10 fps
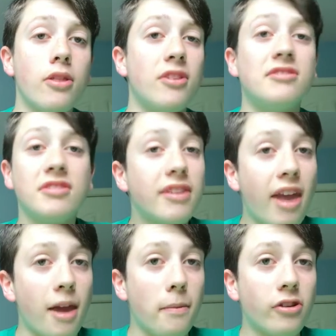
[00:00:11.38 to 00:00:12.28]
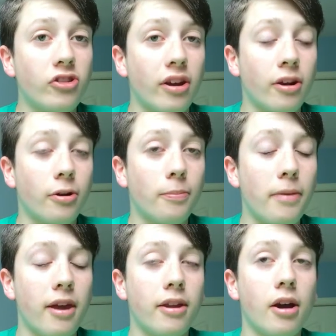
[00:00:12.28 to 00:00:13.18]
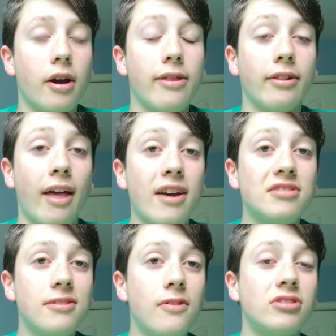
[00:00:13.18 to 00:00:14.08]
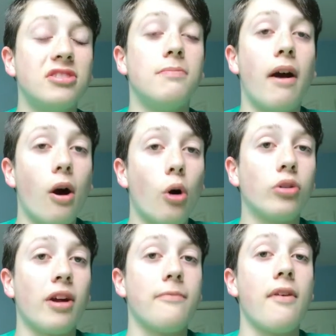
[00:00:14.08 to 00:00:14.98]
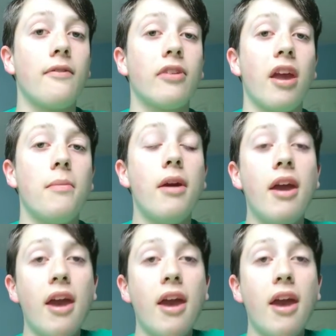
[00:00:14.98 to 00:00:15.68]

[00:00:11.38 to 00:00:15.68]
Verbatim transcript: this is a gaming channel, and uh, The Last of Us is my all-time favorite game,